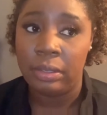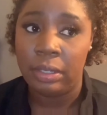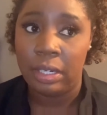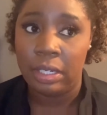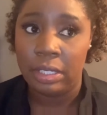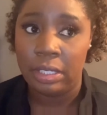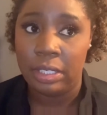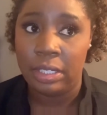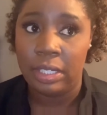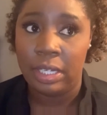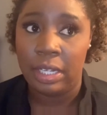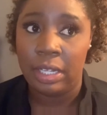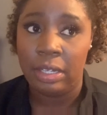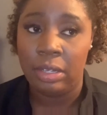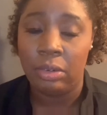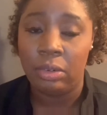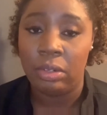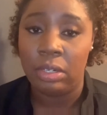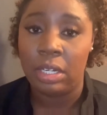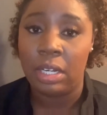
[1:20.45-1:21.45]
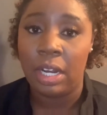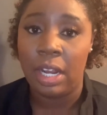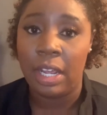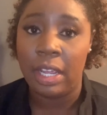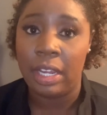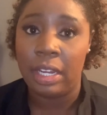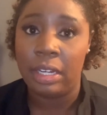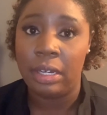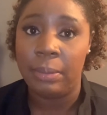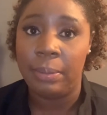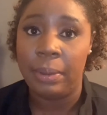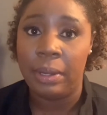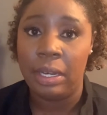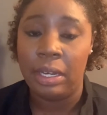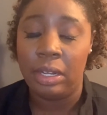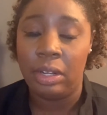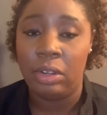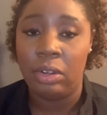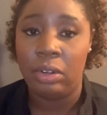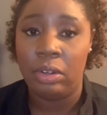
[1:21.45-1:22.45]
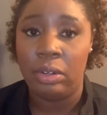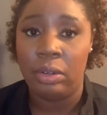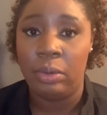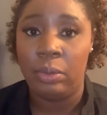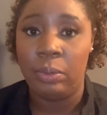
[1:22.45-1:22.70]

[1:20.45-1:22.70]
I should say, or the client, depending on